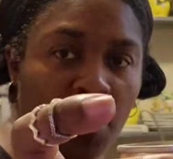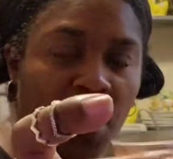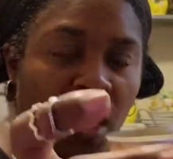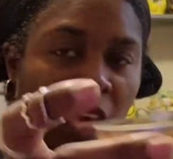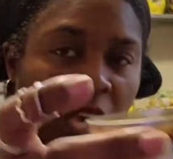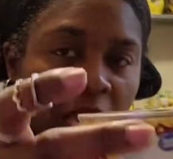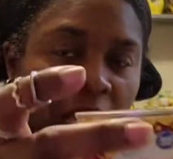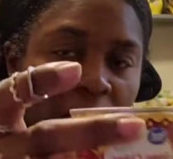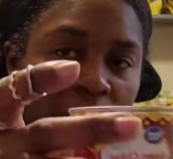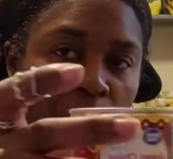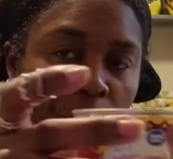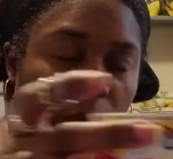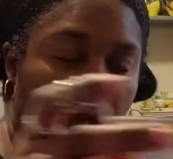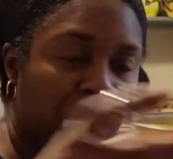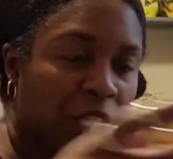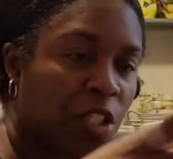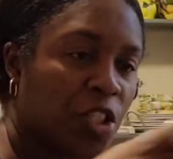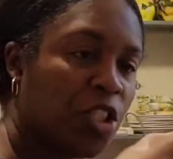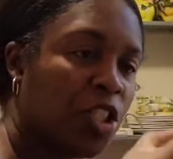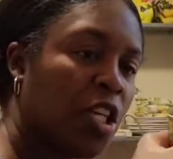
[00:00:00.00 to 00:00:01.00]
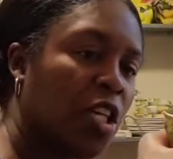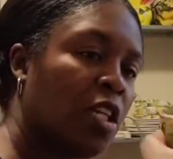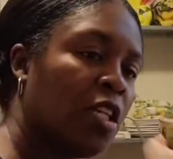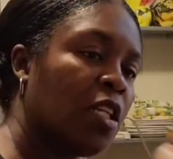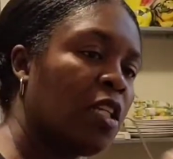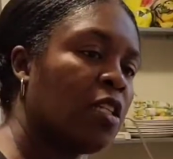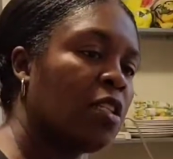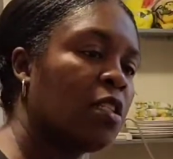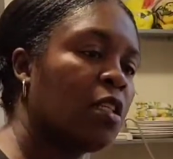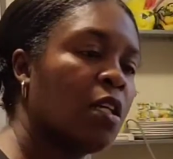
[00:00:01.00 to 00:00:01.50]
canned green
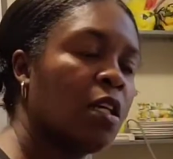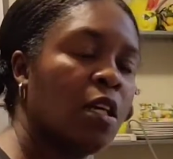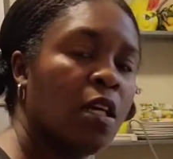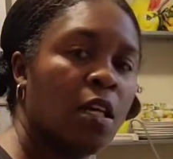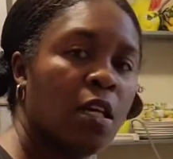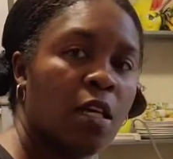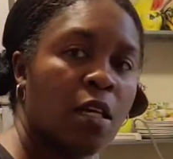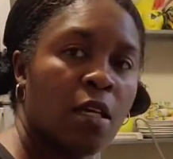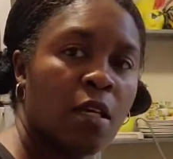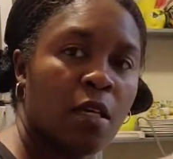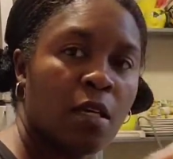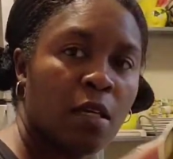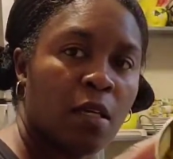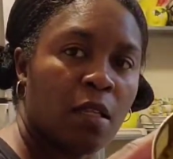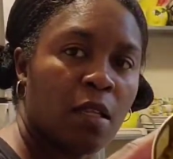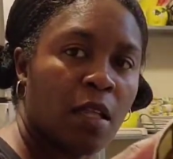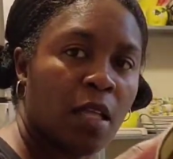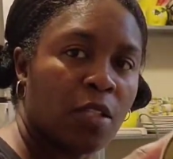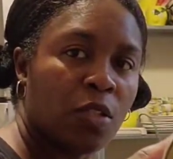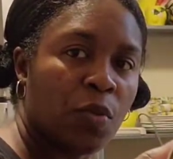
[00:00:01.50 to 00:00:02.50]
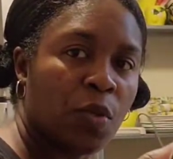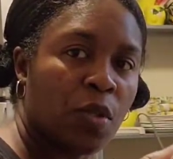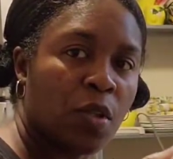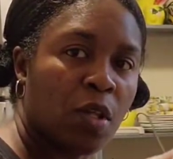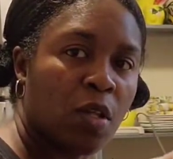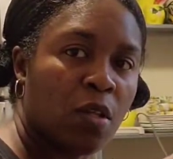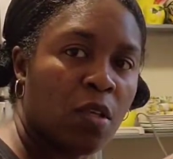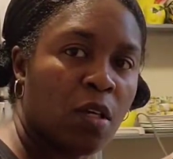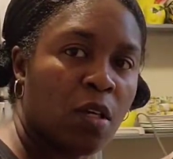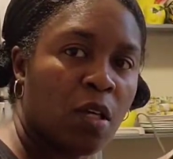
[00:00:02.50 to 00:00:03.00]
chilies. That's what
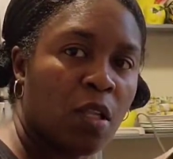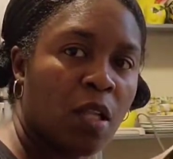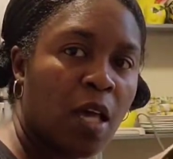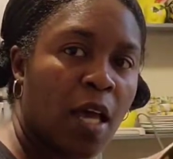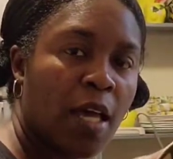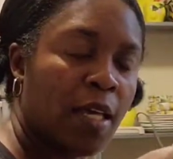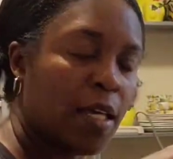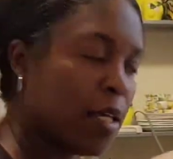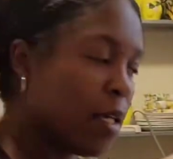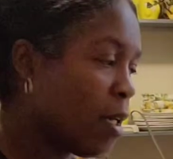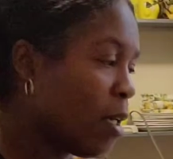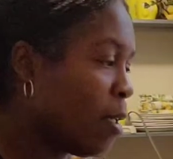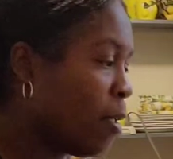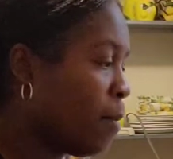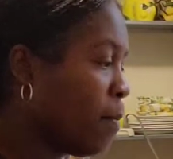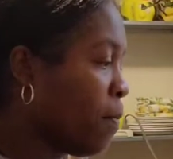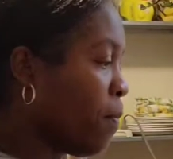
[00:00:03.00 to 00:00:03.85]
they'll look like.